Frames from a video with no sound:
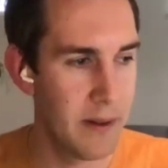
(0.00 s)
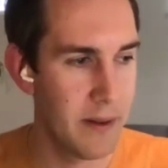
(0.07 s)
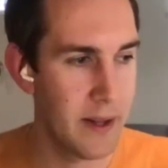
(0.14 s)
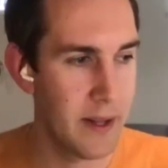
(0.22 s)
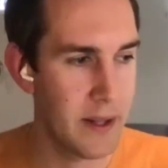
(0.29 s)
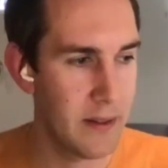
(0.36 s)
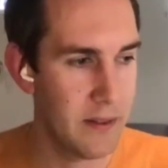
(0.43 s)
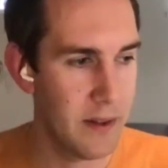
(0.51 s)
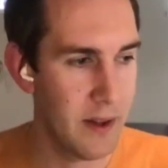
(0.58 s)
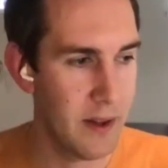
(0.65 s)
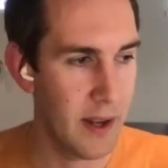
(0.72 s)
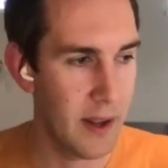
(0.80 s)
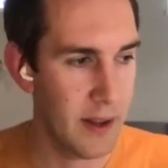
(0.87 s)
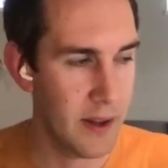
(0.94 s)
like.
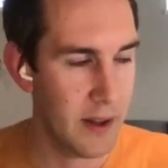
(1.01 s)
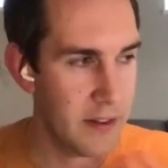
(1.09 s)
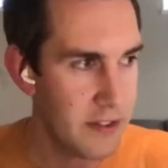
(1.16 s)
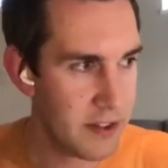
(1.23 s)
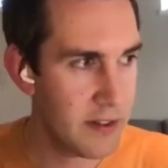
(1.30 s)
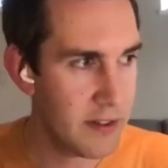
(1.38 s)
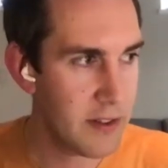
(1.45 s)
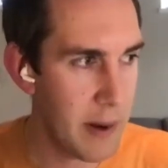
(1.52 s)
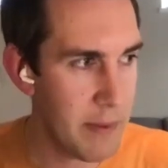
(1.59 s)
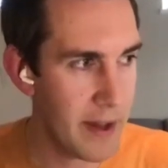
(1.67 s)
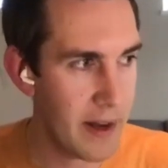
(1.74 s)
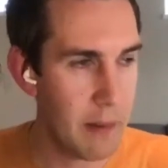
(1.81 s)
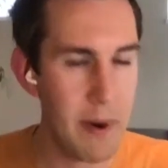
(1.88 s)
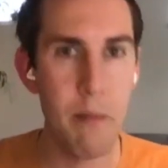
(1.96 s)
You can just describe that
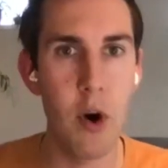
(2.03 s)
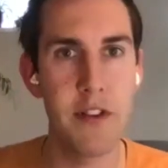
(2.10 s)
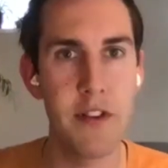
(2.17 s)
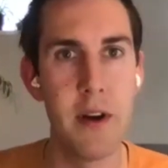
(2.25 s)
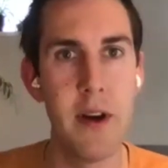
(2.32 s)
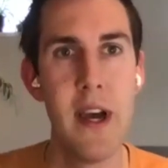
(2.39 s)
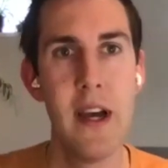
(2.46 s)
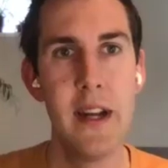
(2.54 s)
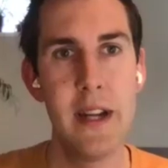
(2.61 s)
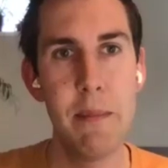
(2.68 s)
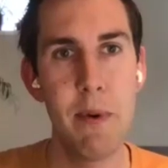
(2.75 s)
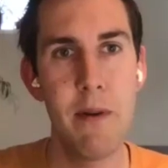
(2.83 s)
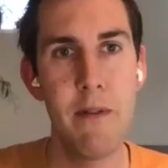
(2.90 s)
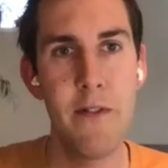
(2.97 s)
a little bit more. So
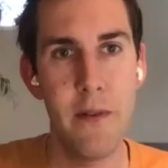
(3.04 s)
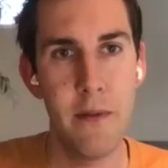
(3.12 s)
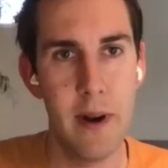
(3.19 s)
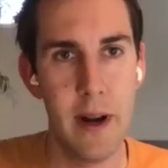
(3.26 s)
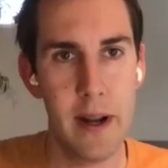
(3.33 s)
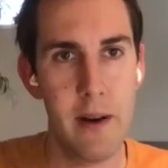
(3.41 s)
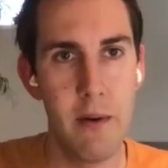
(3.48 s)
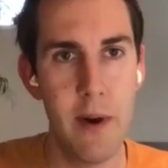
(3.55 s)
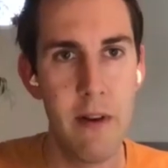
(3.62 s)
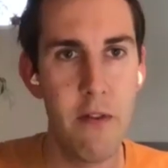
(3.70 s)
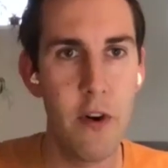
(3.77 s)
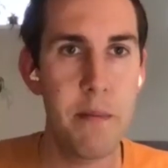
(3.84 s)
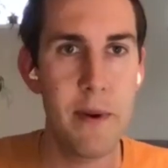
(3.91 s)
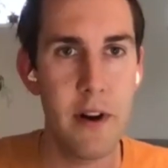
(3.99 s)
deep sure. re like
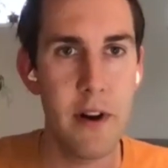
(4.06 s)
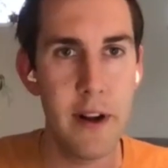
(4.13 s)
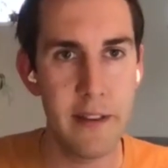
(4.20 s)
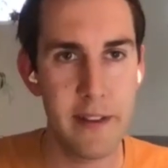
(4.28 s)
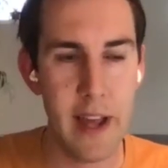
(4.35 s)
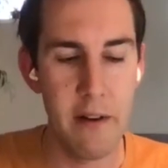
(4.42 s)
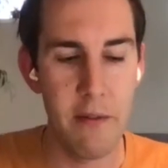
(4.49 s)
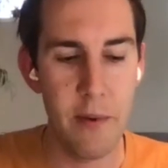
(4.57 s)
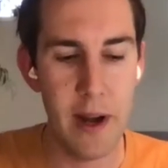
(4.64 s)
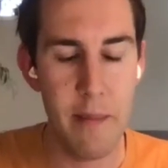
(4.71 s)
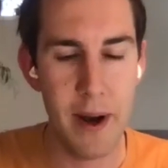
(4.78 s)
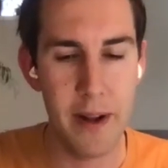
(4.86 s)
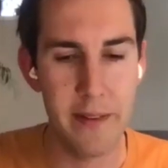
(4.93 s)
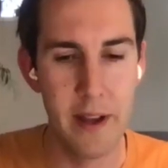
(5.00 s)
reinforcement learning is kind of really
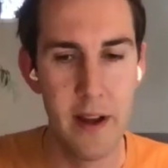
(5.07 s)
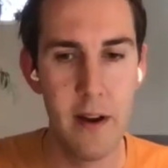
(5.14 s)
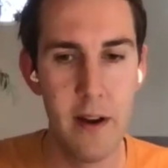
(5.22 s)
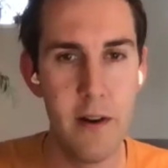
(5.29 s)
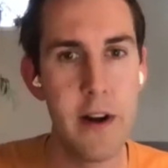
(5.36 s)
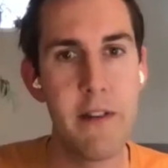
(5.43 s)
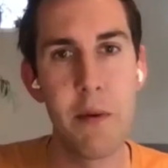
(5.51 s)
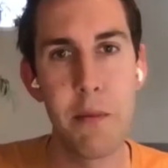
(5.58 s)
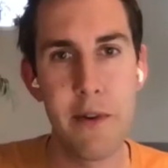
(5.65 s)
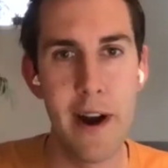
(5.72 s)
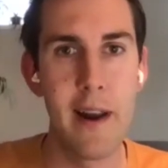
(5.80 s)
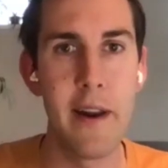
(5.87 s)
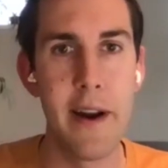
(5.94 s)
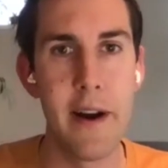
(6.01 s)
about learning from
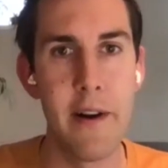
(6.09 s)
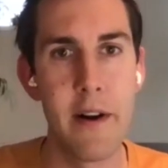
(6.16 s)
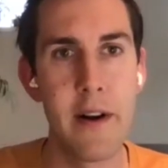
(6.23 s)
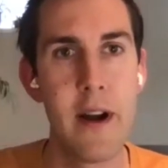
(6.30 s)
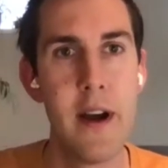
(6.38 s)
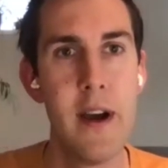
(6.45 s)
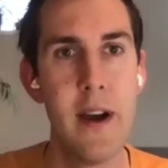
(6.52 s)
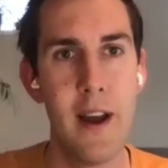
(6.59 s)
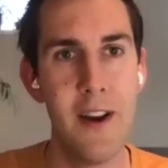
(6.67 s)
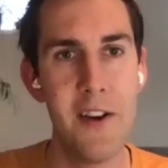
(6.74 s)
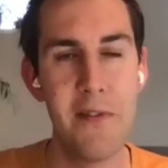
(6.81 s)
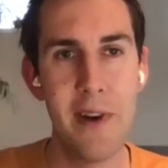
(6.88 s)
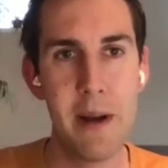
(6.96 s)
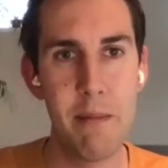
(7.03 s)
trial and error. A
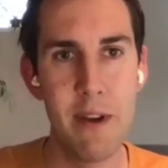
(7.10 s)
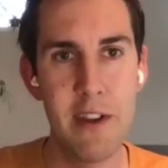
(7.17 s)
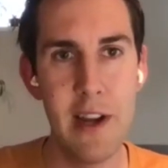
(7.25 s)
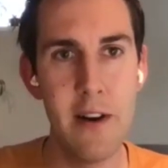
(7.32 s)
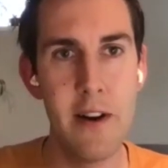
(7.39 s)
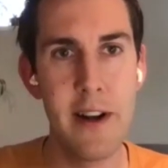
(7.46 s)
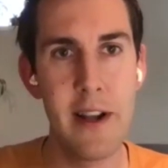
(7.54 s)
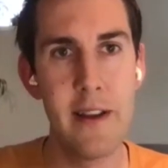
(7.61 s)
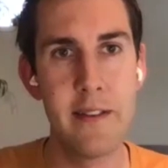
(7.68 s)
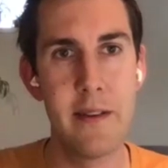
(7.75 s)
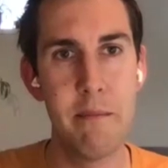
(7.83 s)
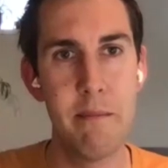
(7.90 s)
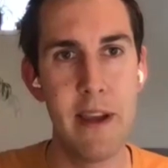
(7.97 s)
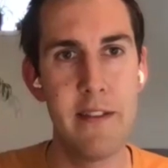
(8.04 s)
lot of like machine learning
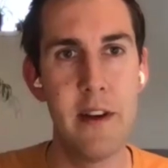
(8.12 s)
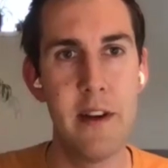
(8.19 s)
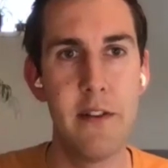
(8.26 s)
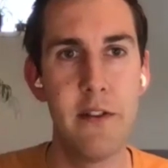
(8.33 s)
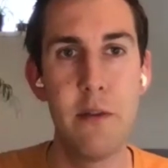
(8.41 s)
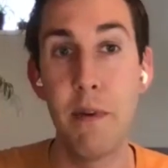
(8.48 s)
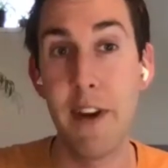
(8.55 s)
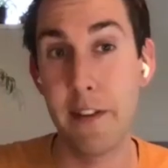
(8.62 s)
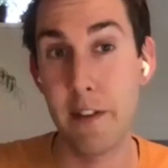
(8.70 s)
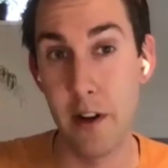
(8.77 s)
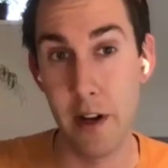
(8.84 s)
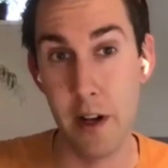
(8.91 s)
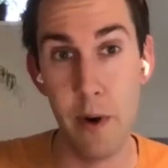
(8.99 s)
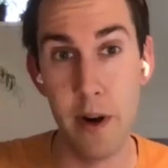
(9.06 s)
is based on supervised
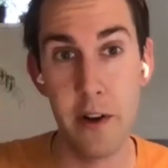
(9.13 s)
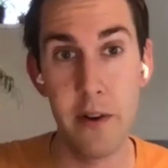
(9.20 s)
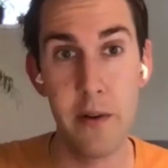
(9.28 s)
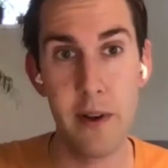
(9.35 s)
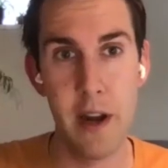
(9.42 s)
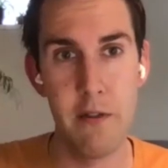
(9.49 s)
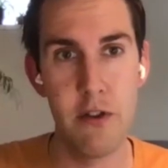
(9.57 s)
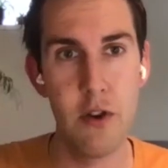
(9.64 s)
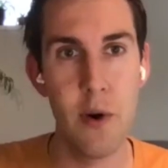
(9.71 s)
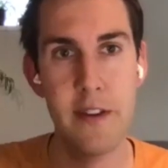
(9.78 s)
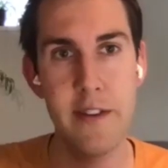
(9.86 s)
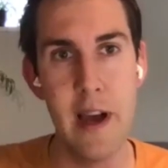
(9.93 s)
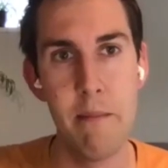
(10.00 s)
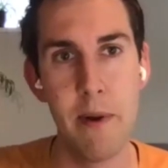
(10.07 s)
learning, where you kind of show
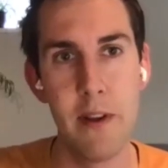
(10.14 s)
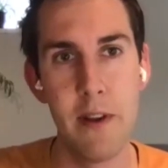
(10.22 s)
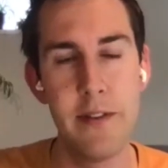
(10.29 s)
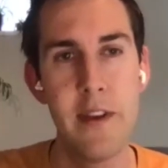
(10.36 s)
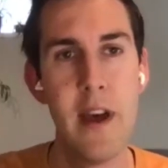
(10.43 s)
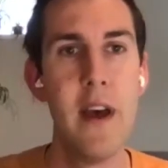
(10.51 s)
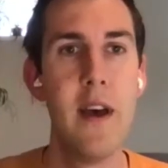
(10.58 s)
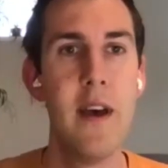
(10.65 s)
examples